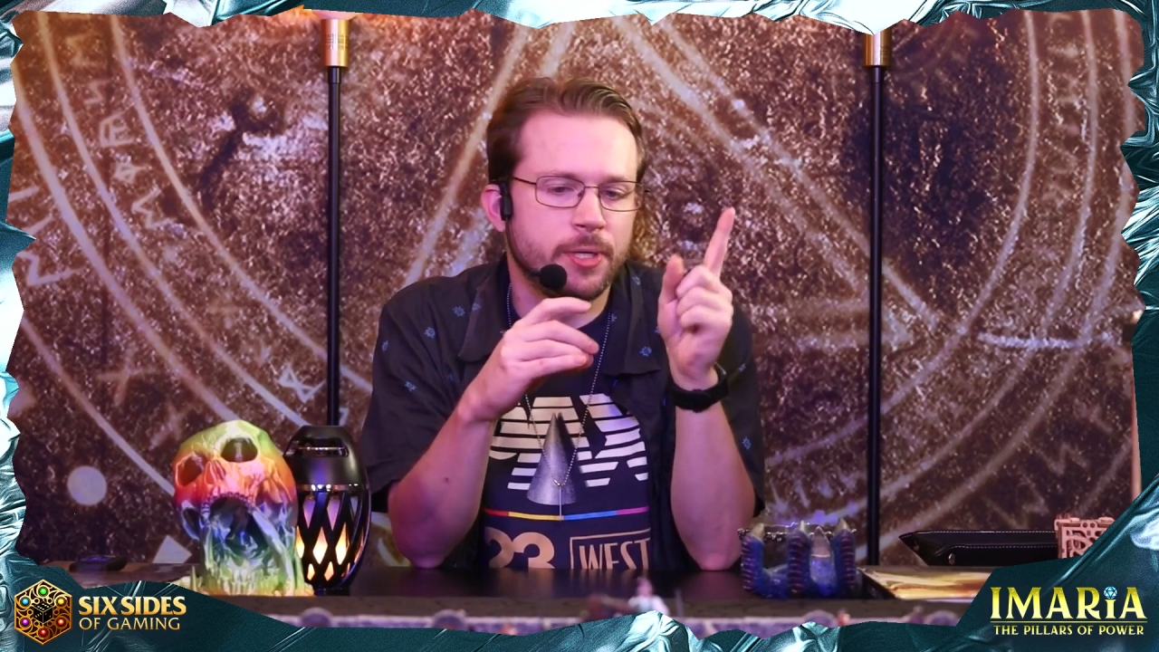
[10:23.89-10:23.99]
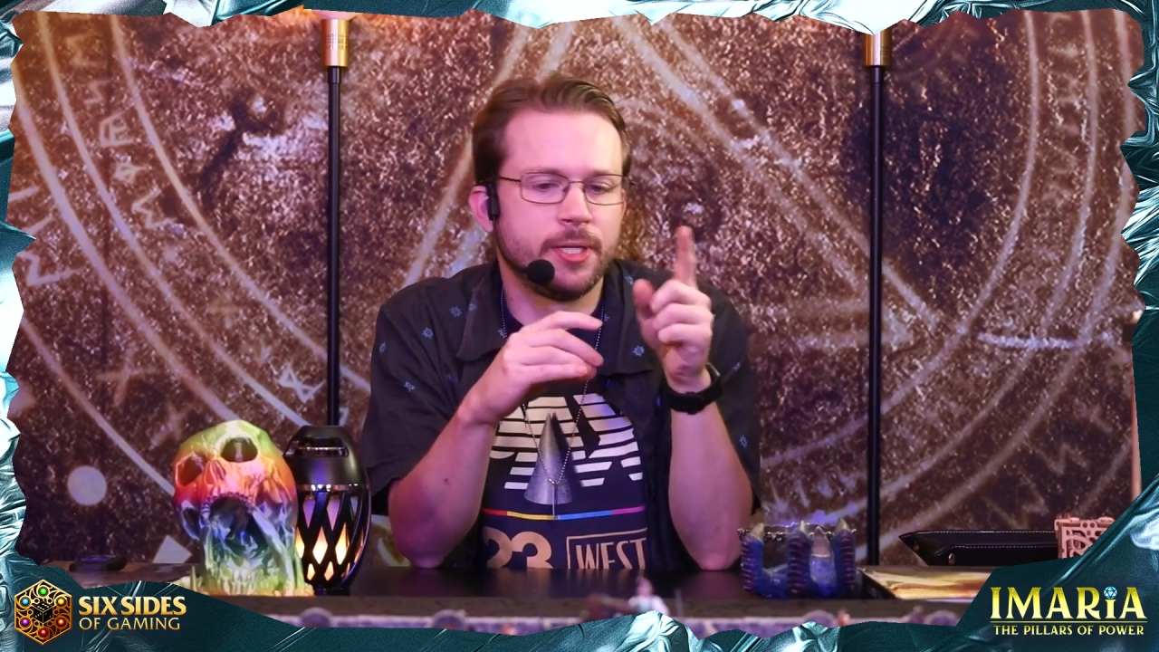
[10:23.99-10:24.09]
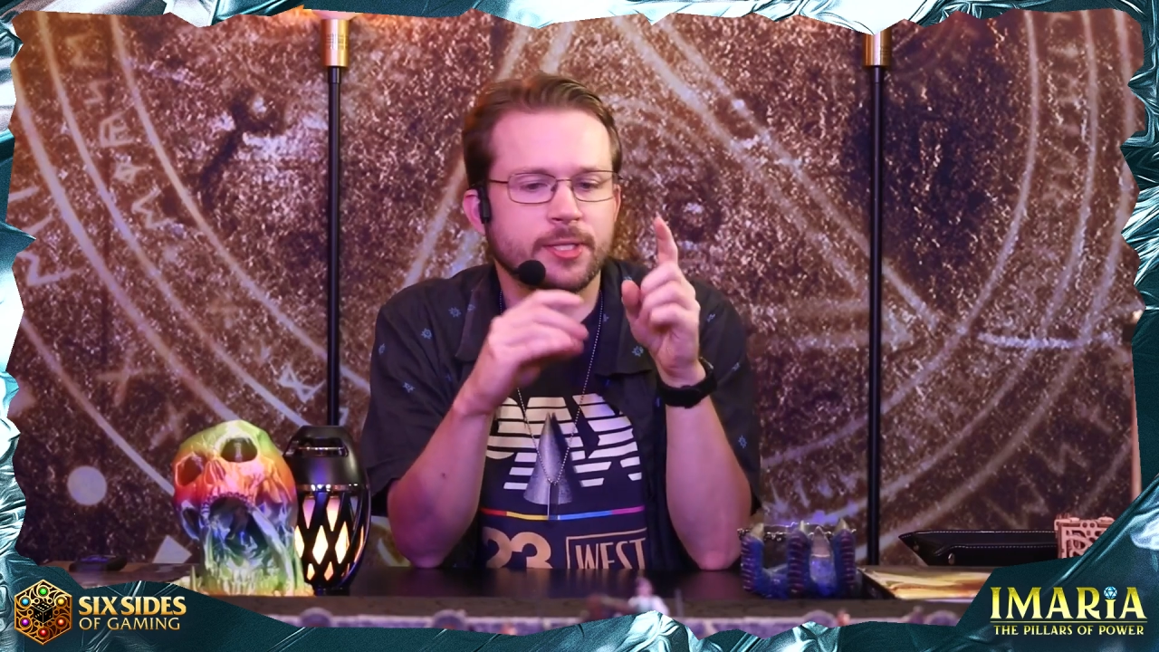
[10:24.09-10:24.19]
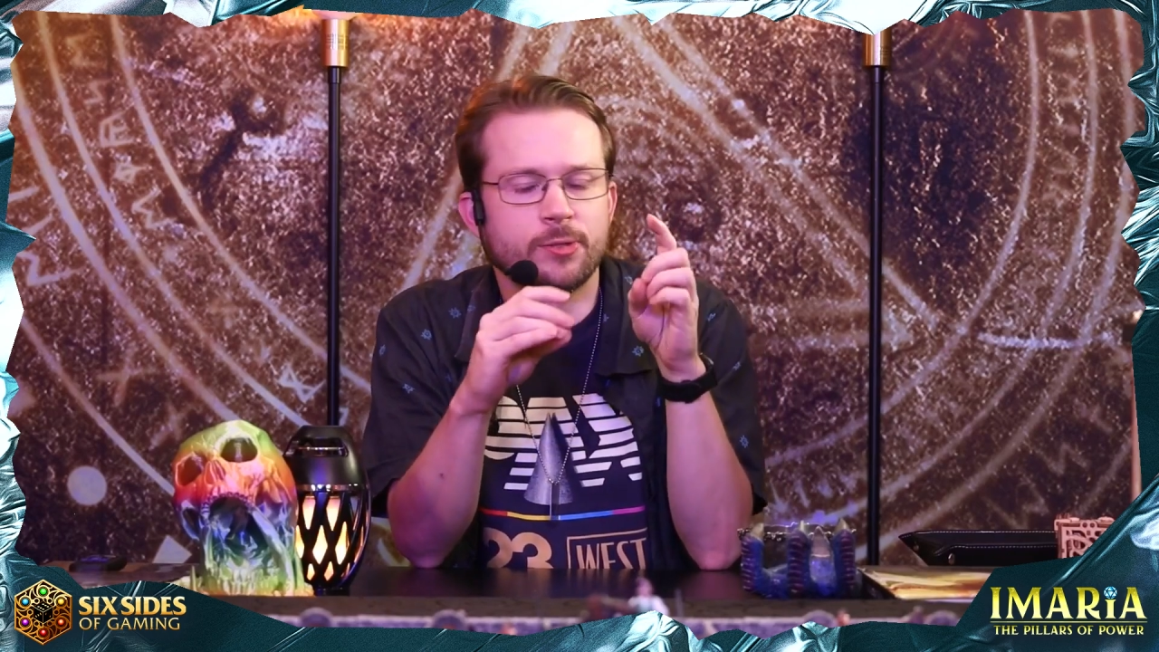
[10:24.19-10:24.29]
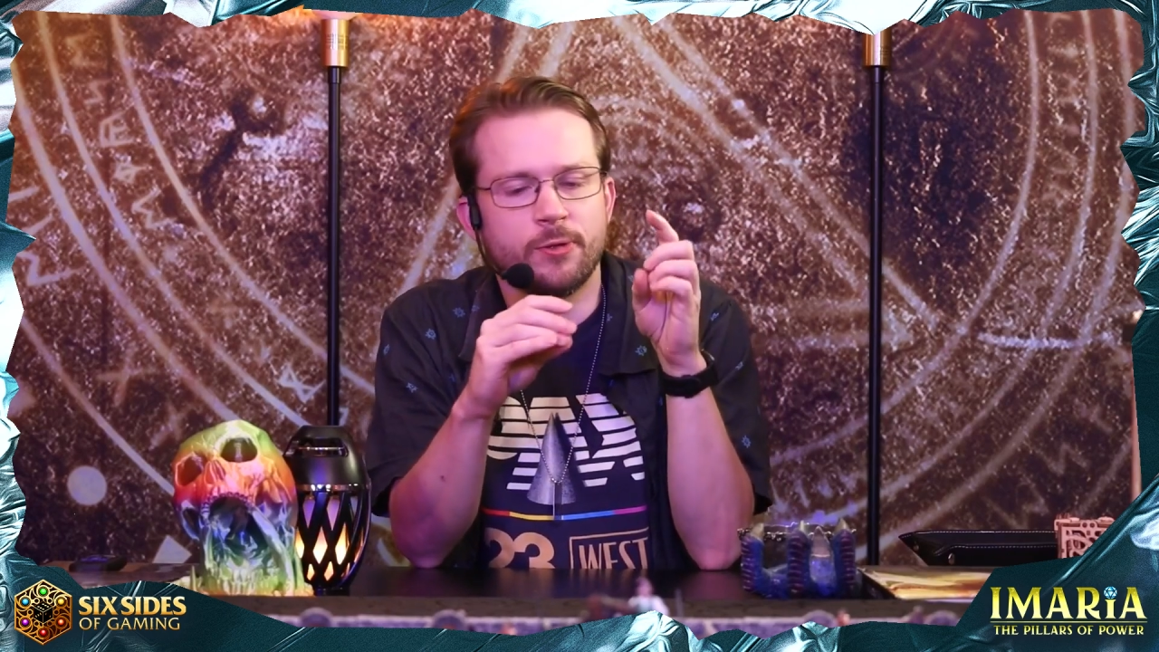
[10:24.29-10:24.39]
it
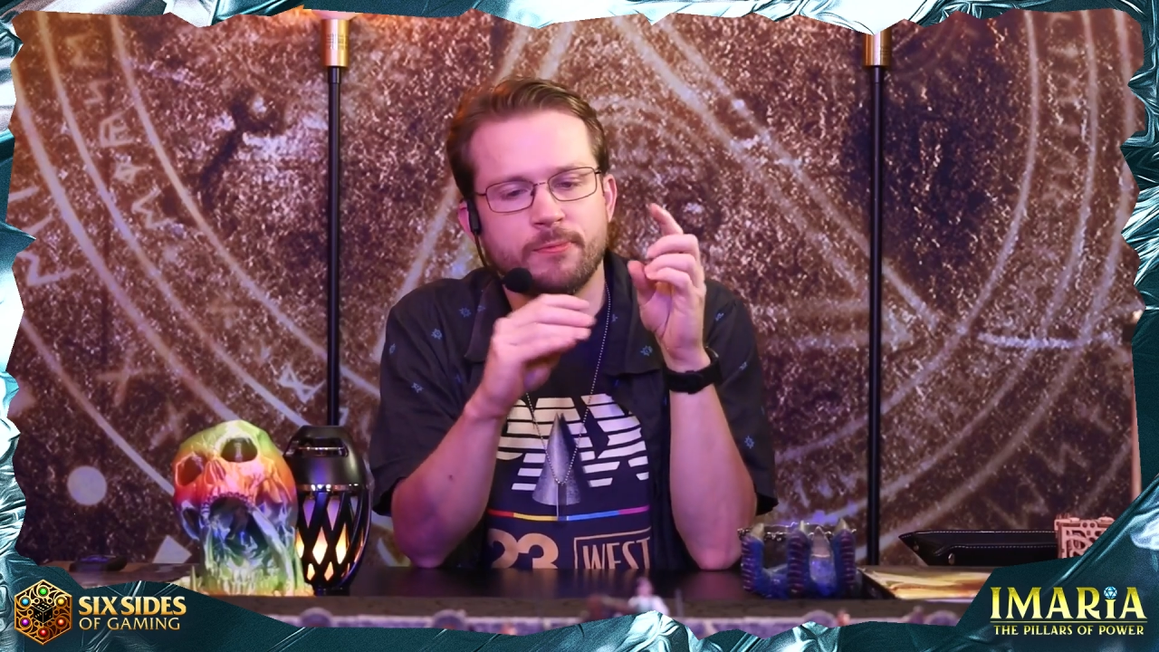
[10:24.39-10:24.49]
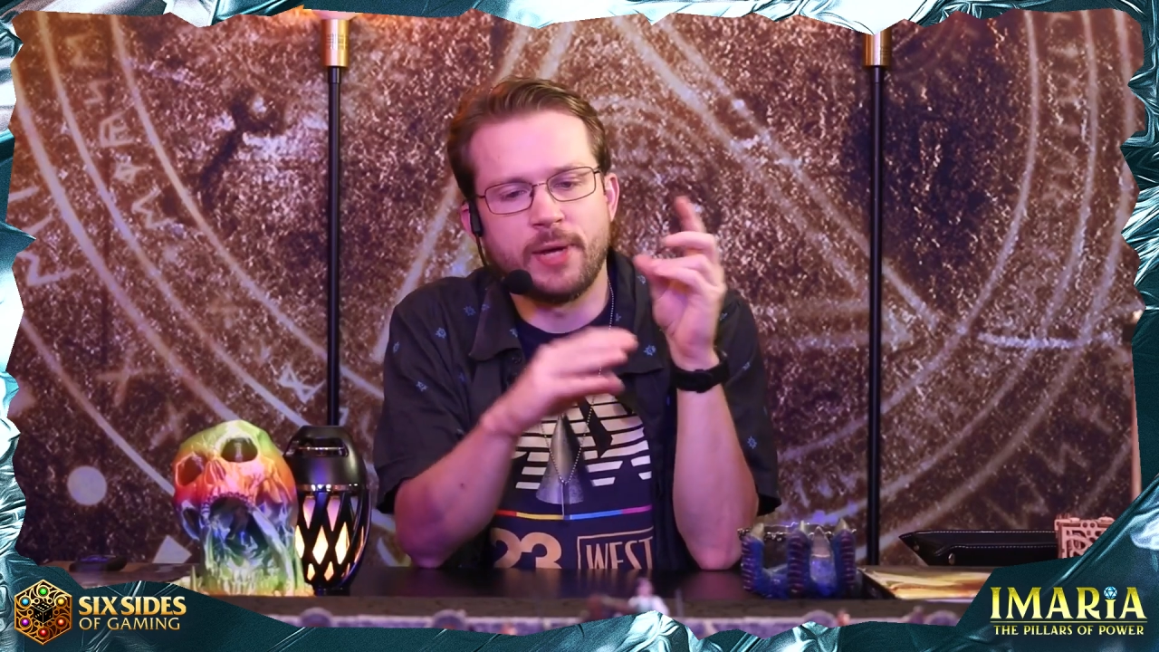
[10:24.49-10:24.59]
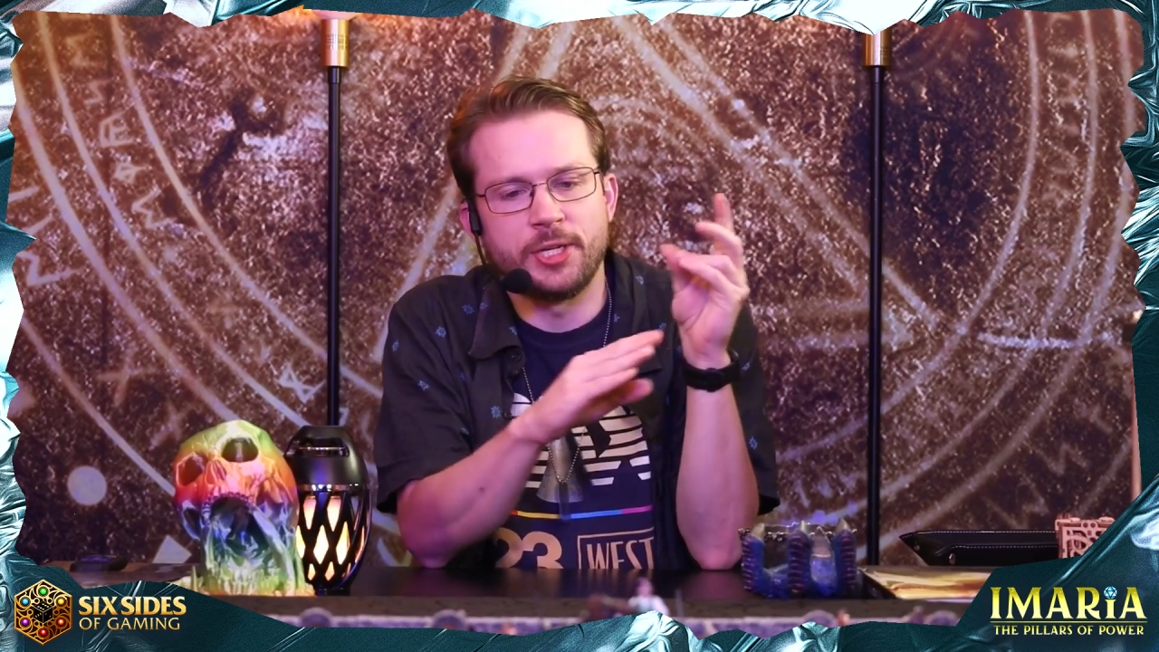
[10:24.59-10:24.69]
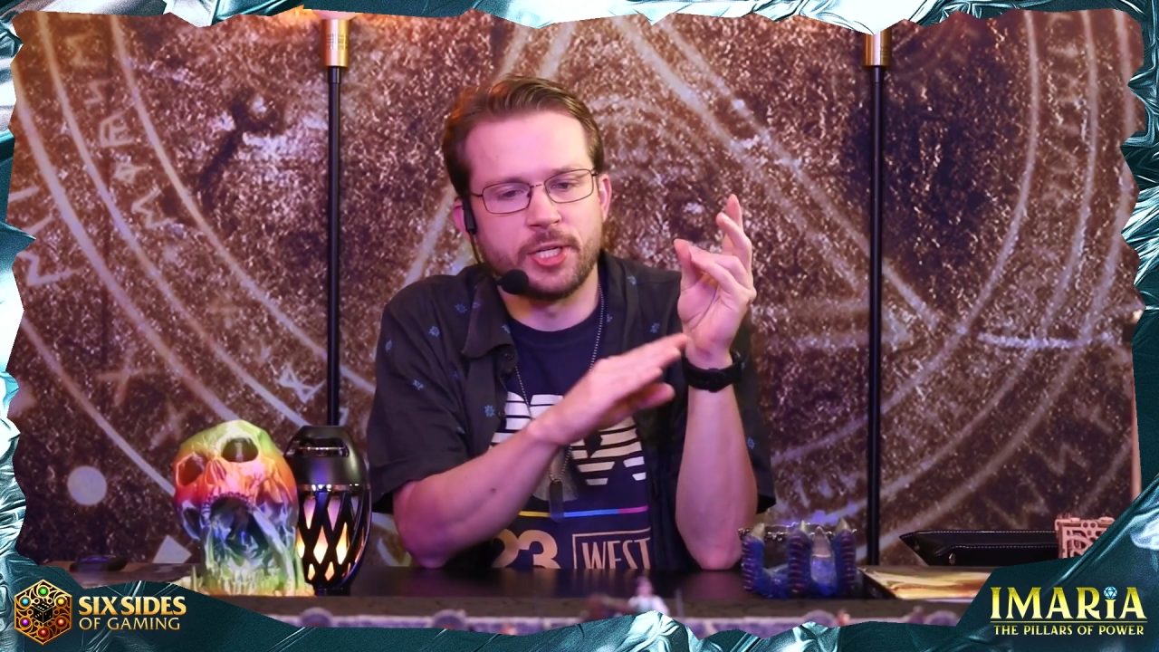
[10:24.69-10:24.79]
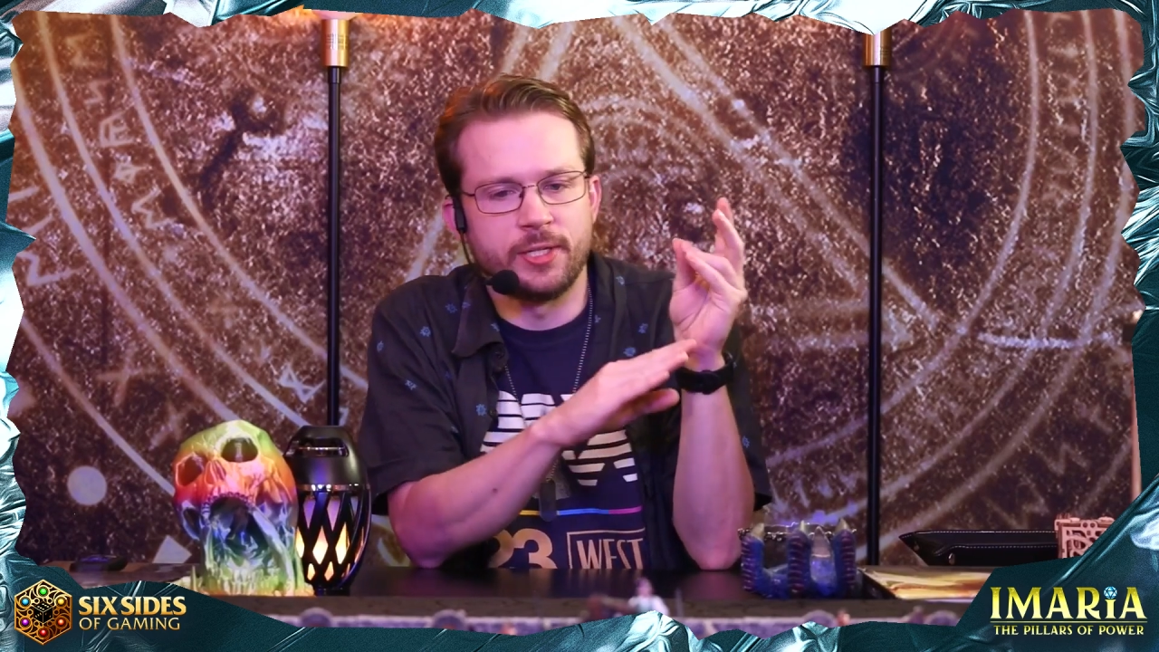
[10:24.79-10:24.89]
is sort of
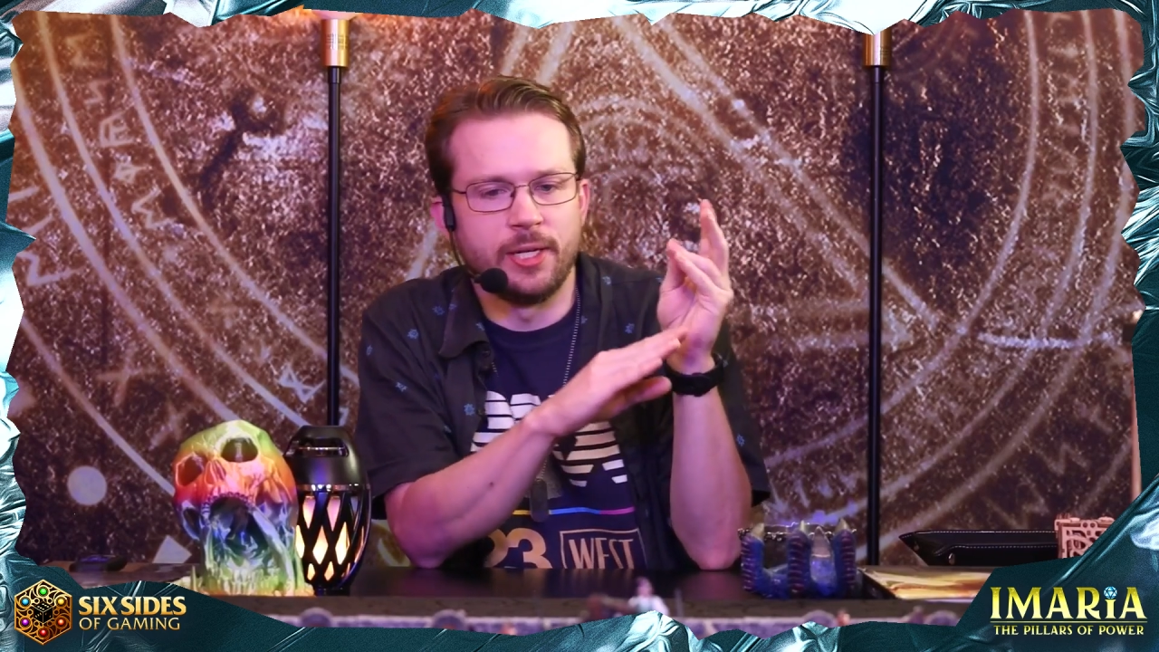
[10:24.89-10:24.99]
magic